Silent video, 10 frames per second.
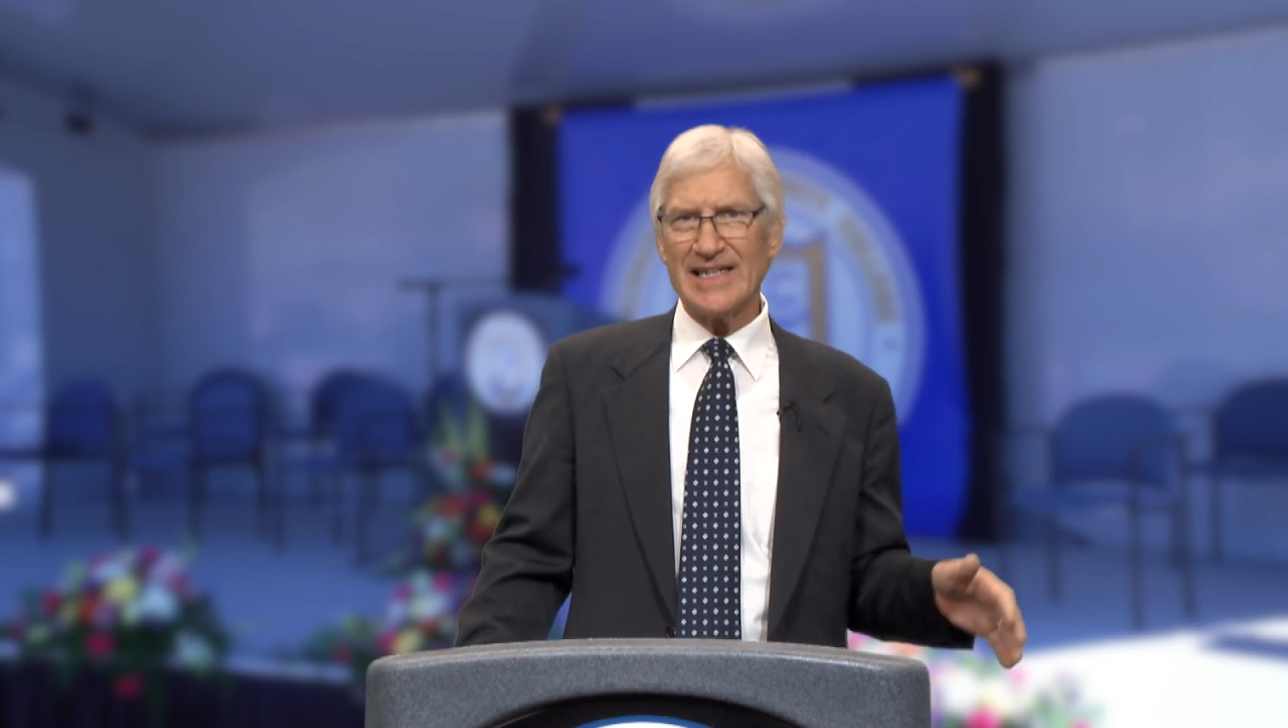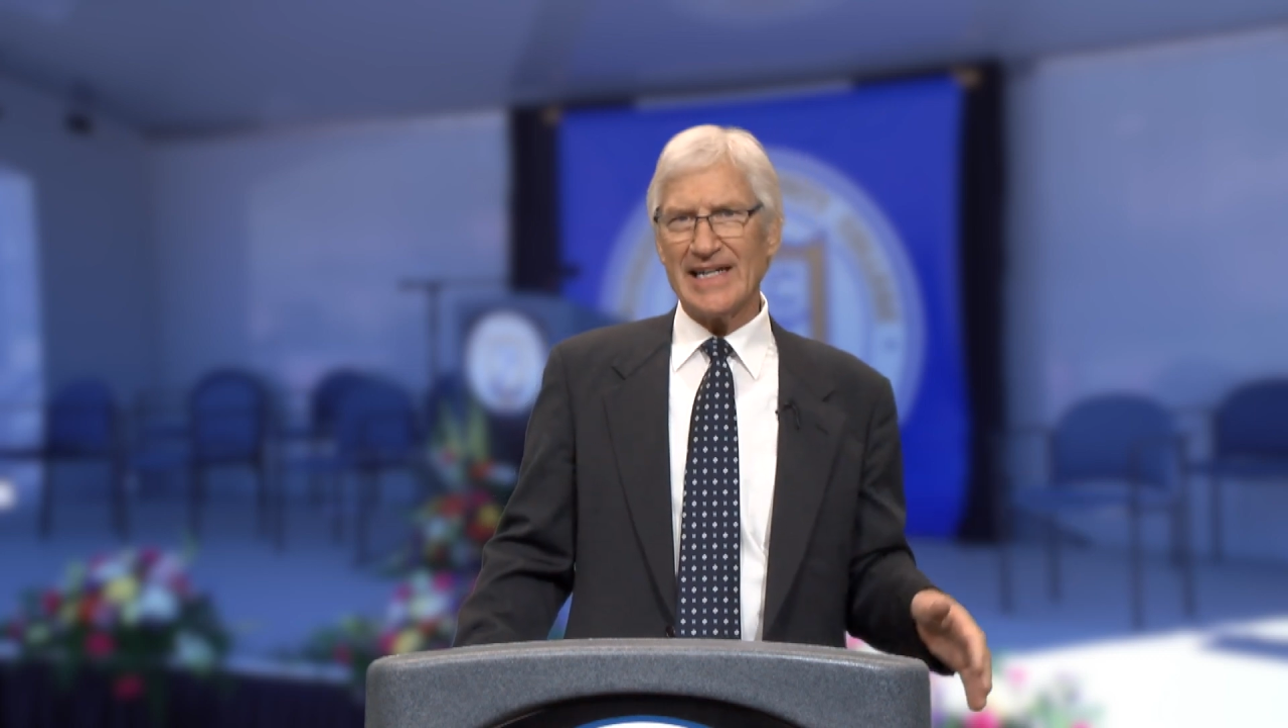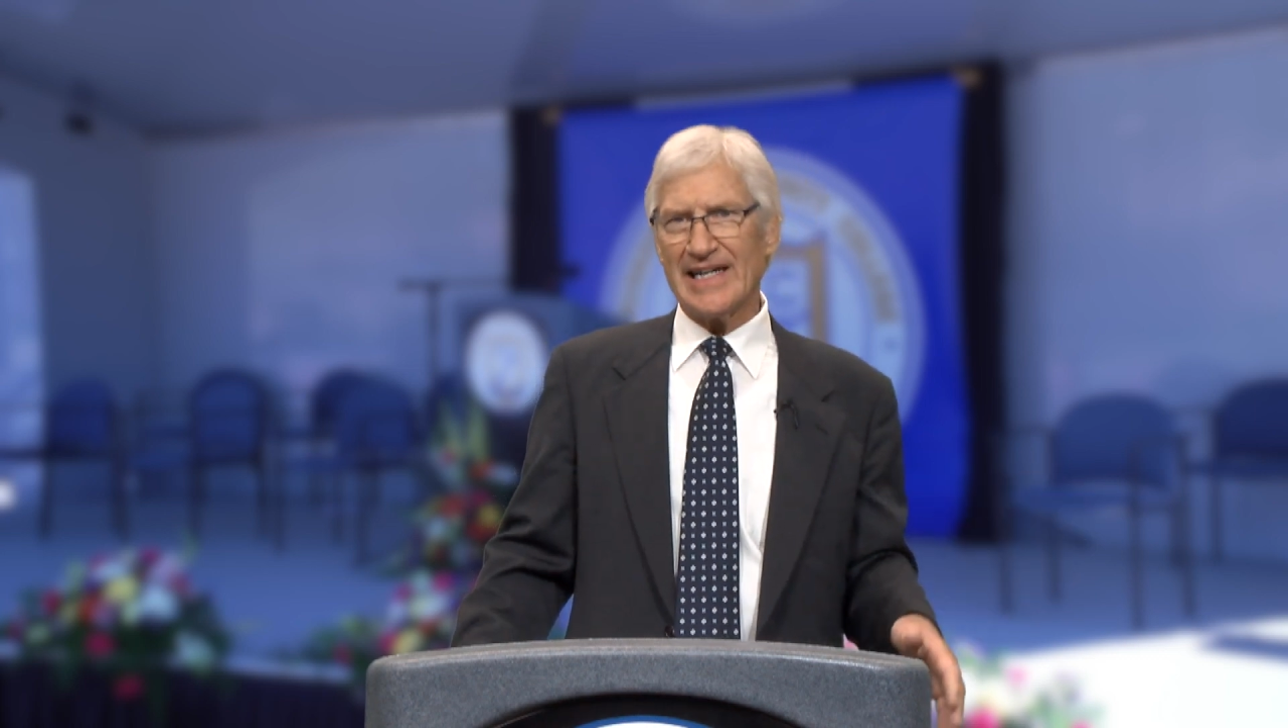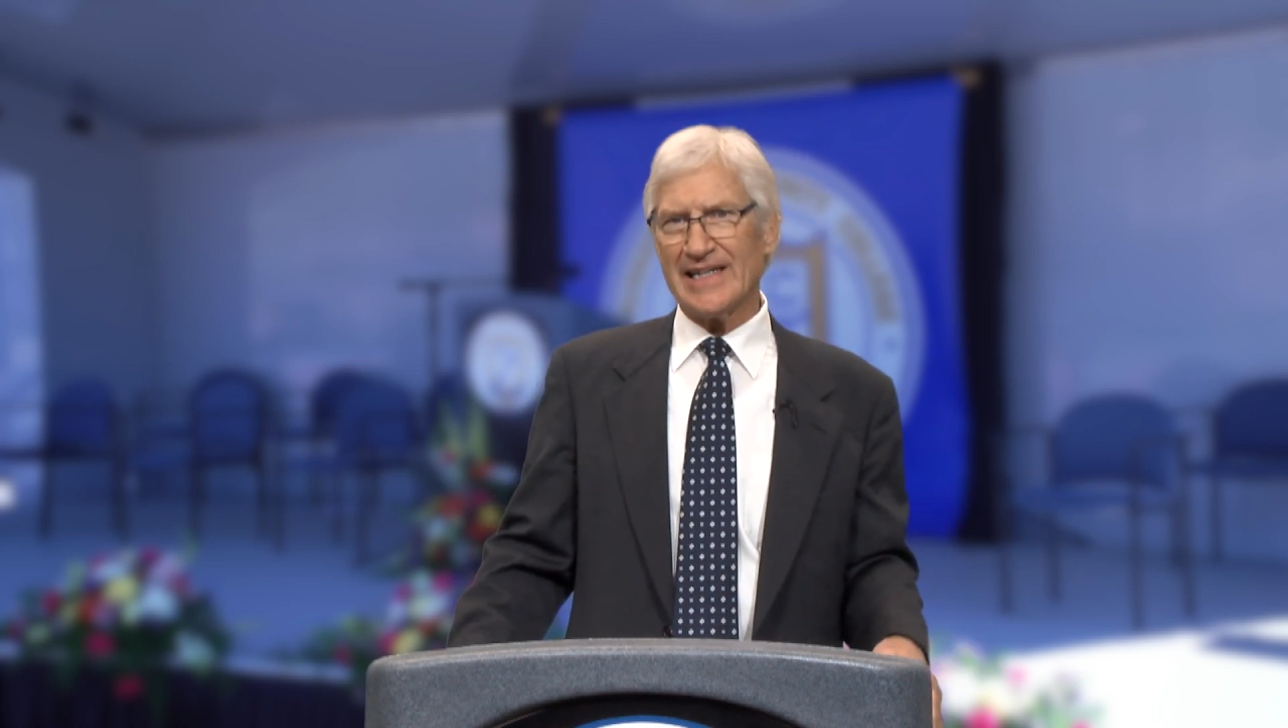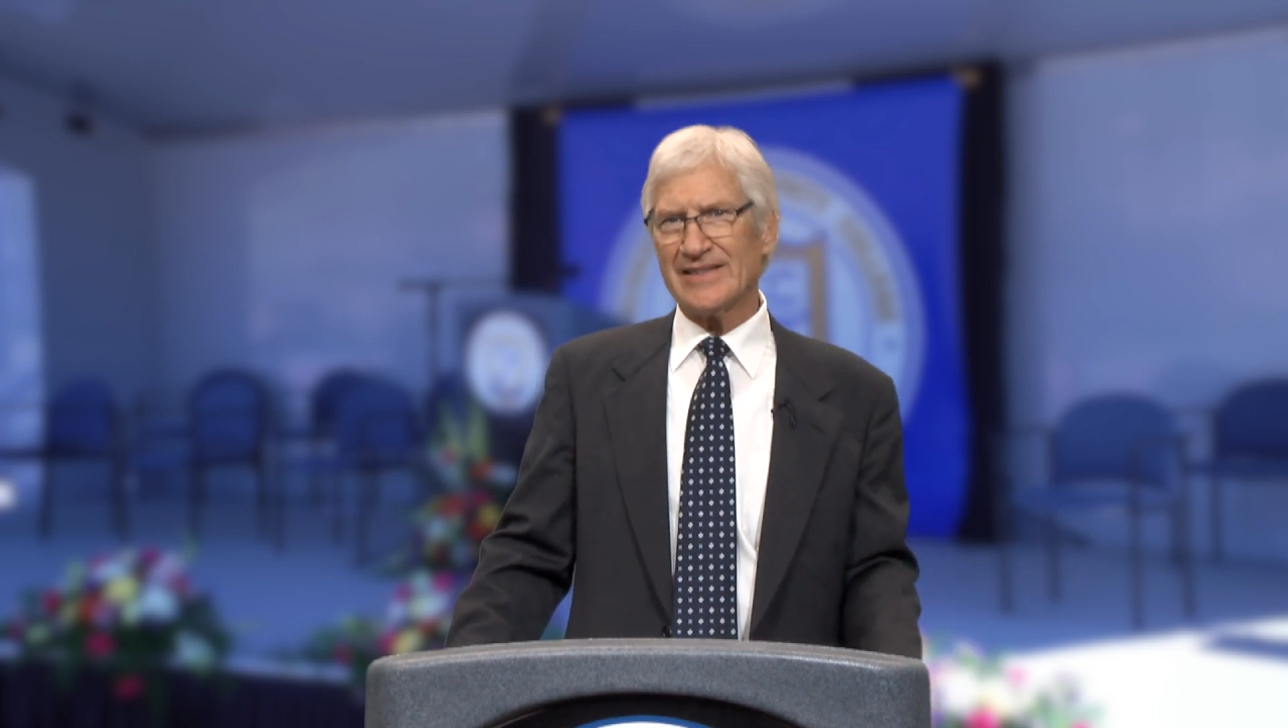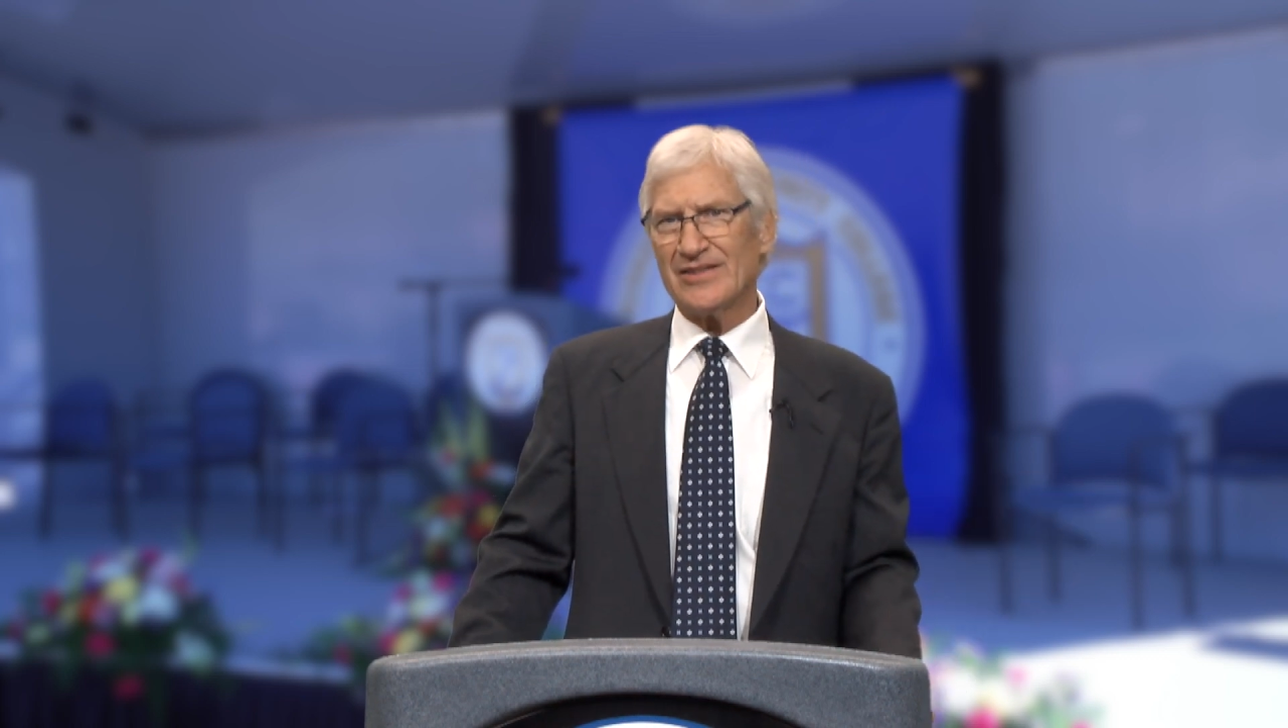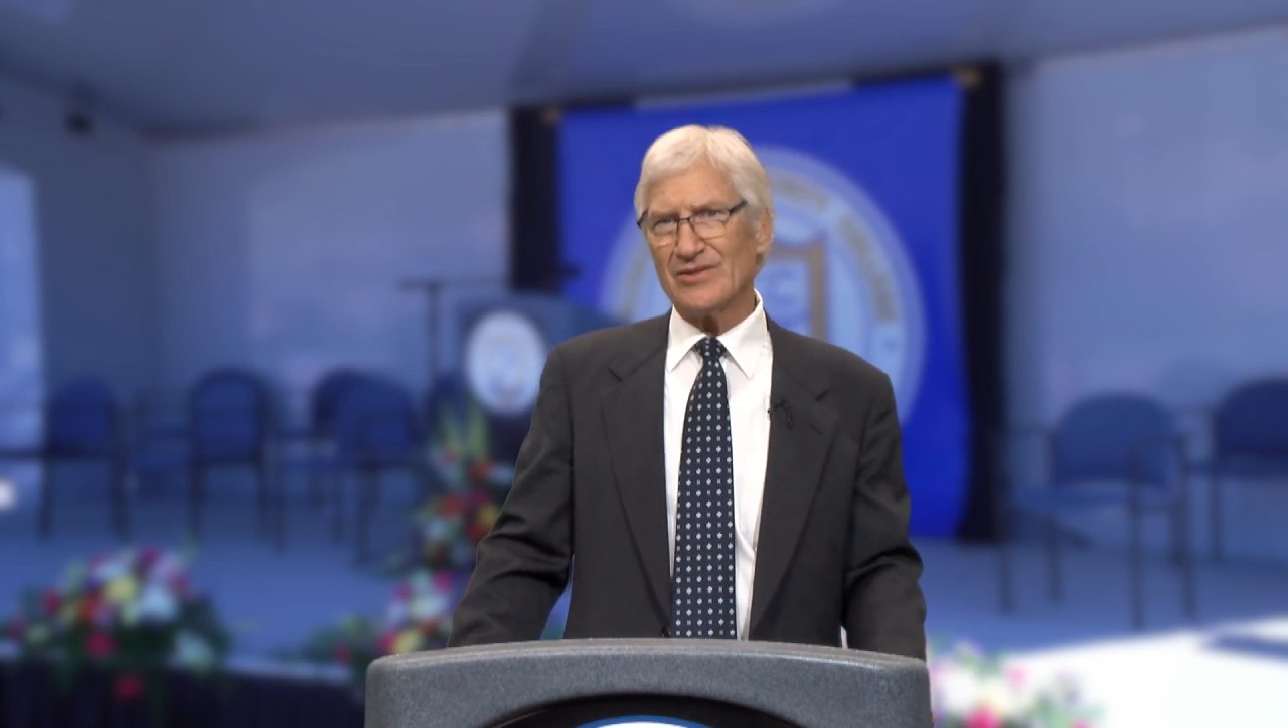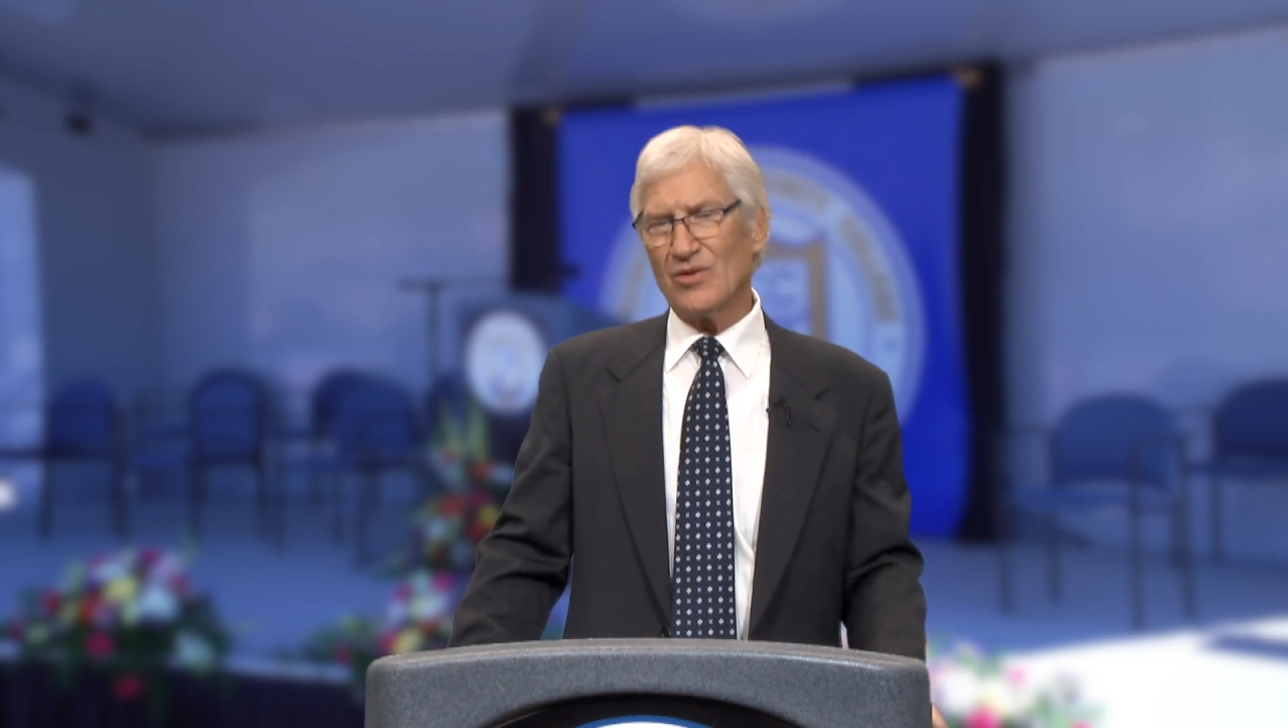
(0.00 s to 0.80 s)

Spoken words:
and